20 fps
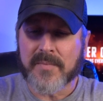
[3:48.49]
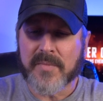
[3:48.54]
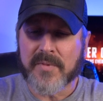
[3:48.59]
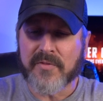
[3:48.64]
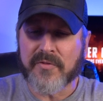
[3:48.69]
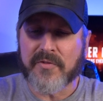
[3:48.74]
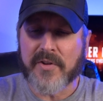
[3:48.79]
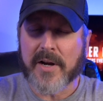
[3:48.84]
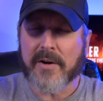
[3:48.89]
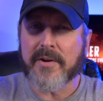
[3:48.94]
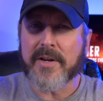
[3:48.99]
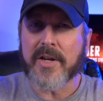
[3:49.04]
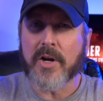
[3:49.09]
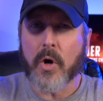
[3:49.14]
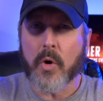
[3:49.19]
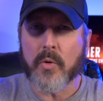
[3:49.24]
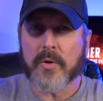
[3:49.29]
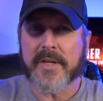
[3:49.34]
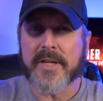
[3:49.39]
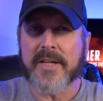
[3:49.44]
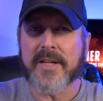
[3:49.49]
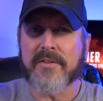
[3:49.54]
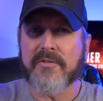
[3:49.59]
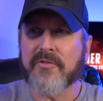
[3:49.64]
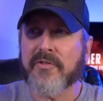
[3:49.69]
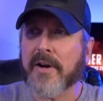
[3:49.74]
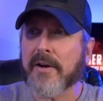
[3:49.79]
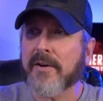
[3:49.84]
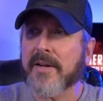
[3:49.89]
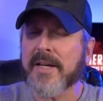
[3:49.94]
very oaky,
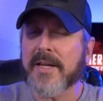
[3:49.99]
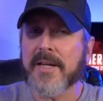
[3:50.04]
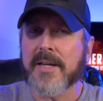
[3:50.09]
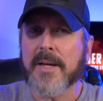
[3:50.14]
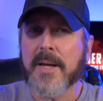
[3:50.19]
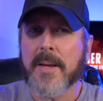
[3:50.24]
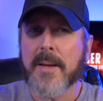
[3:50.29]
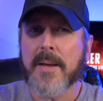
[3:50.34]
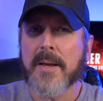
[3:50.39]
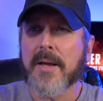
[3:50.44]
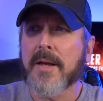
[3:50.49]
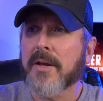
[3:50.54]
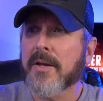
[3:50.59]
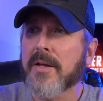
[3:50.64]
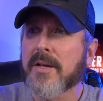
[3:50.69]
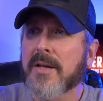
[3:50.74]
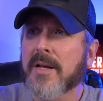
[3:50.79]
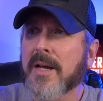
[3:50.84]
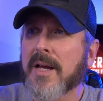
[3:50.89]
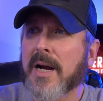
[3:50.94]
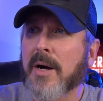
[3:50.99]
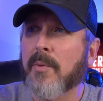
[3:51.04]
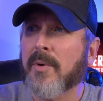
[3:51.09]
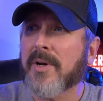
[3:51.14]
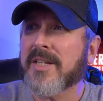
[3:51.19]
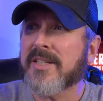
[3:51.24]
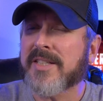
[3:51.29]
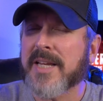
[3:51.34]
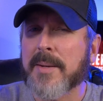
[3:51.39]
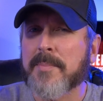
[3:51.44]
very, I
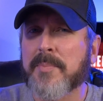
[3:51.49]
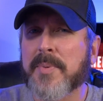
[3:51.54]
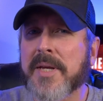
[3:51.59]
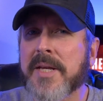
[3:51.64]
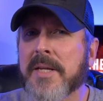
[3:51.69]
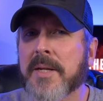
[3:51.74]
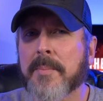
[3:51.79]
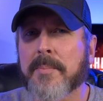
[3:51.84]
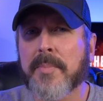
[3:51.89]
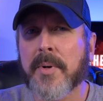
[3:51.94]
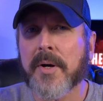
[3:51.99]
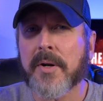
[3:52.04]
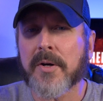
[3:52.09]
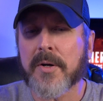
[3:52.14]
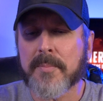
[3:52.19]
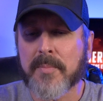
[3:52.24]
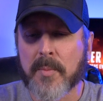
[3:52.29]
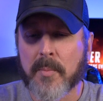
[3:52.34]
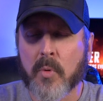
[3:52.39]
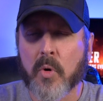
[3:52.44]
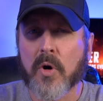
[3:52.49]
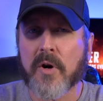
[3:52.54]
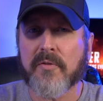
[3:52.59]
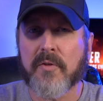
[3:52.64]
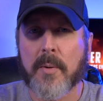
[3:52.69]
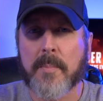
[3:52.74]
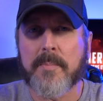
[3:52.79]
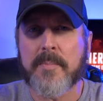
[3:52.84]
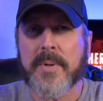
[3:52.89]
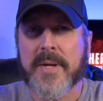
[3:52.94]
want to say peanut butter, but more of
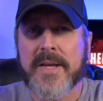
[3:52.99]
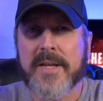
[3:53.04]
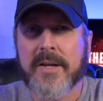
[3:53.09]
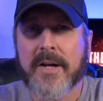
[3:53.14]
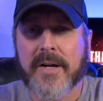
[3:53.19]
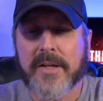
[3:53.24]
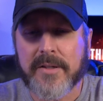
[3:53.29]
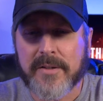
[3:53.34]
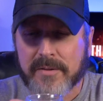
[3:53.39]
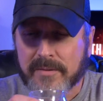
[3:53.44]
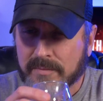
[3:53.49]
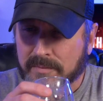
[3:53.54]
a peanut